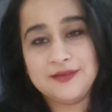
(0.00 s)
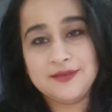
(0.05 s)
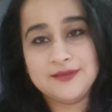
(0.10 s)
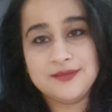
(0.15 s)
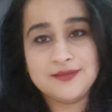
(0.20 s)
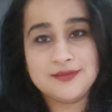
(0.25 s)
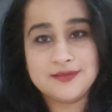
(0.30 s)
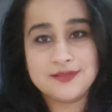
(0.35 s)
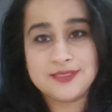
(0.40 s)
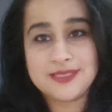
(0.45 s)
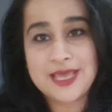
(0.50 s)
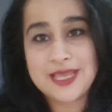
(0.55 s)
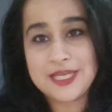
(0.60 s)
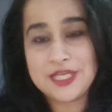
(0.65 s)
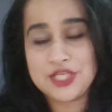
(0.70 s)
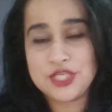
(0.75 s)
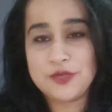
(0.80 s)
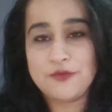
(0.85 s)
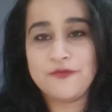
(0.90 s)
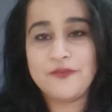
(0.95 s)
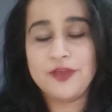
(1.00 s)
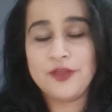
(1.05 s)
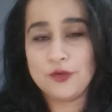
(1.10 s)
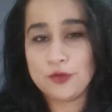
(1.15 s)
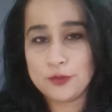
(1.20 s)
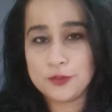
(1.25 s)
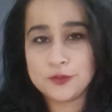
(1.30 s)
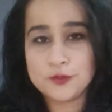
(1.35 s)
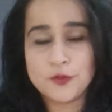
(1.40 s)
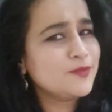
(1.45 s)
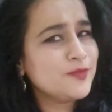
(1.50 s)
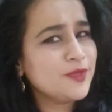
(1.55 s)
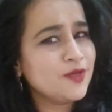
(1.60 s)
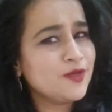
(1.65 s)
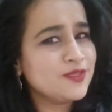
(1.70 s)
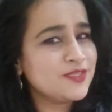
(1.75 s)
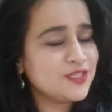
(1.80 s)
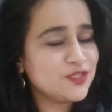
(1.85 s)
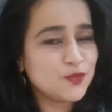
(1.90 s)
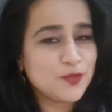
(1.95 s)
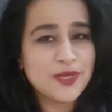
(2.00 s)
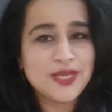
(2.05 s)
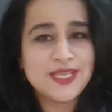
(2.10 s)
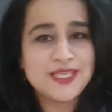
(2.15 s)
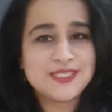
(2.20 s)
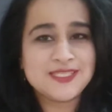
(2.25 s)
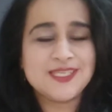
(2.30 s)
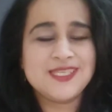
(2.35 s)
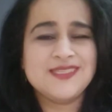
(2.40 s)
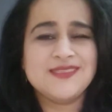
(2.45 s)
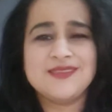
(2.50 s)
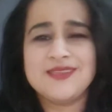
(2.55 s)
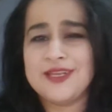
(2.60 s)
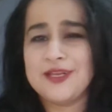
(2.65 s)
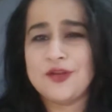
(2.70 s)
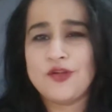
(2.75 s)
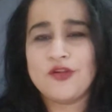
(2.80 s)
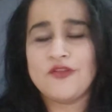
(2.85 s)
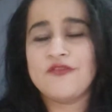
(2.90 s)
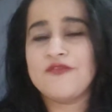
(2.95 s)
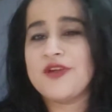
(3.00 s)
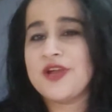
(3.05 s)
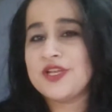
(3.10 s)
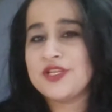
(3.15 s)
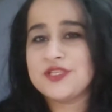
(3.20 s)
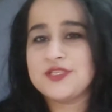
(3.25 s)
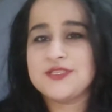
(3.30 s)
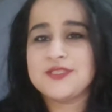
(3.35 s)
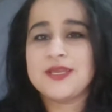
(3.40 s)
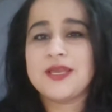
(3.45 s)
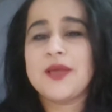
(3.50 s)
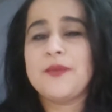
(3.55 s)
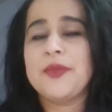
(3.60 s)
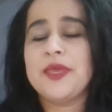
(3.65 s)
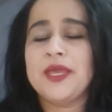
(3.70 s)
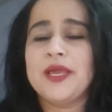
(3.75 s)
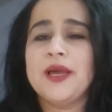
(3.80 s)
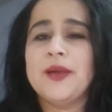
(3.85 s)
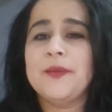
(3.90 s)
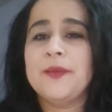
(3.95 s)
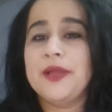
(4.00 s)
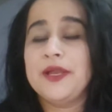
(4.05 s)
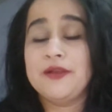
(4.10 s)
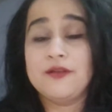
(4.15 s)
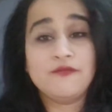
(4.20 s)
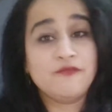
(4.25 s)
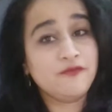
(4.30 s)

the saree shapewear also because it's wedding season and a lot of functions are coming up, and